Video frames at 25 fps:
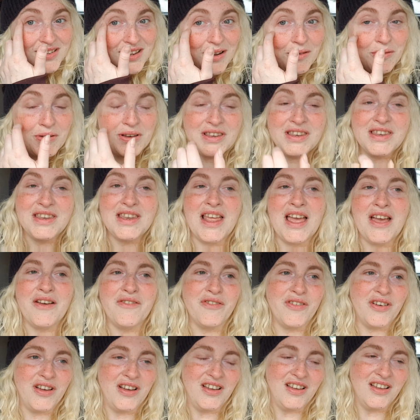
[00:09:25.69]
I would
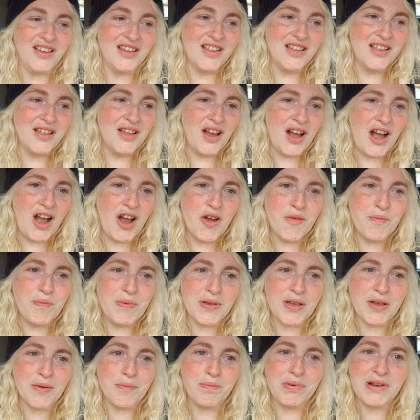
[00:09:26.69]
be
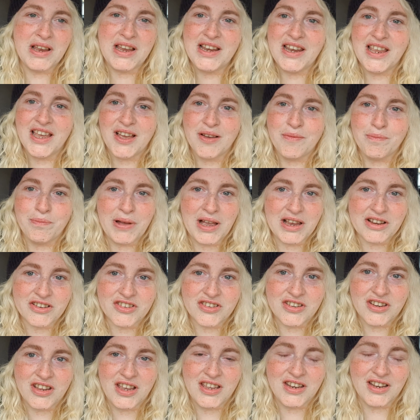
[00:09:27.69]
completely
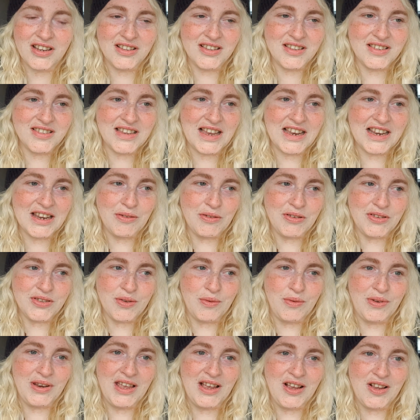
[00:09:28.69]
compassionate and understanding with
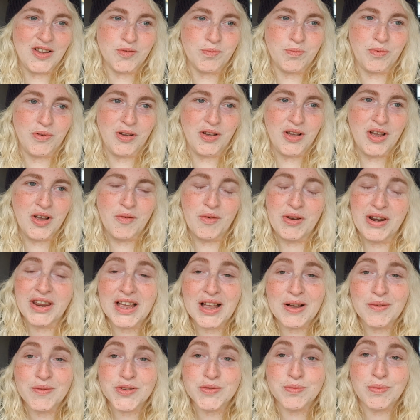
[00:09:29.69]
someone else, but when it
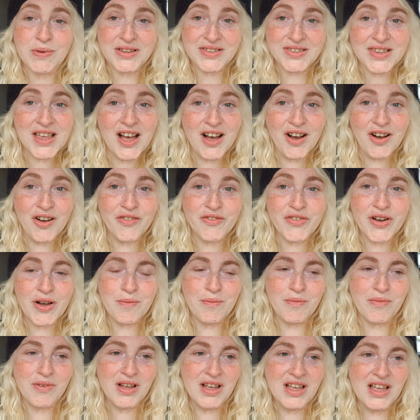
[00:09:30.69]
comes to myself,
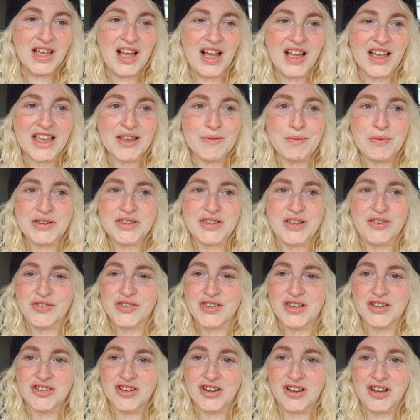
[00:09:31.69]
I give myself
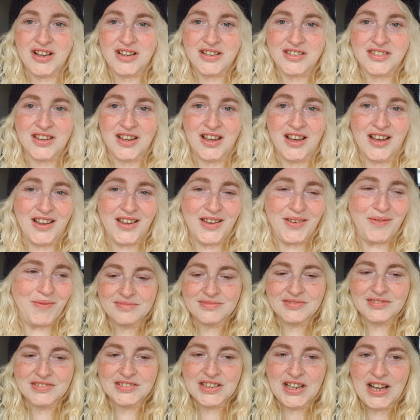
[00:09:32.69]
such a hard time.
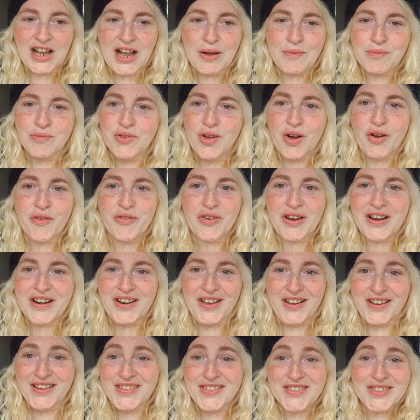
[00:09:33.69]
I'm not very
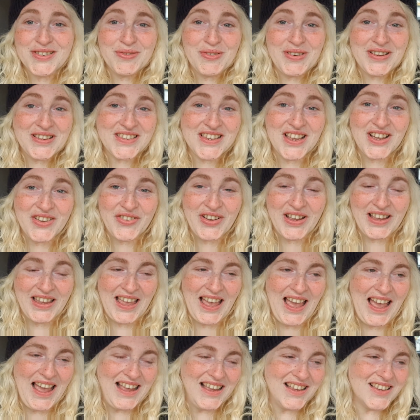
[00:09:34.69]
nice to myself, I
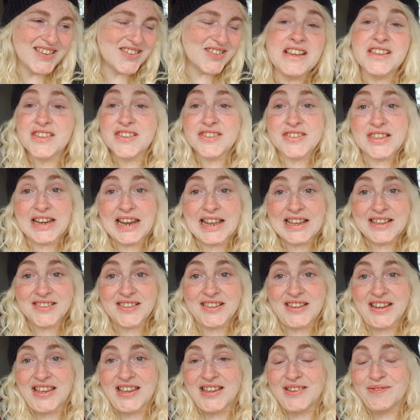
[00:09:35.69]
guess. the
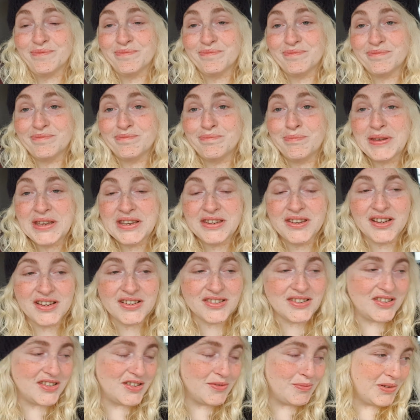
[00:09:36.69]
lesson here. Be
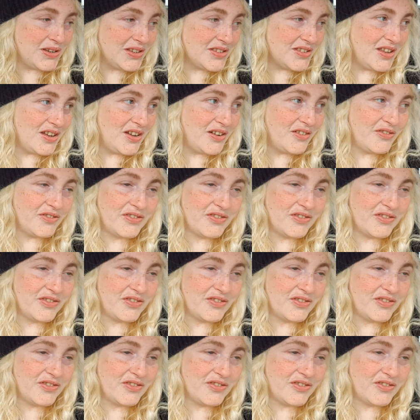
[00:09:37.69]
nicer to myself.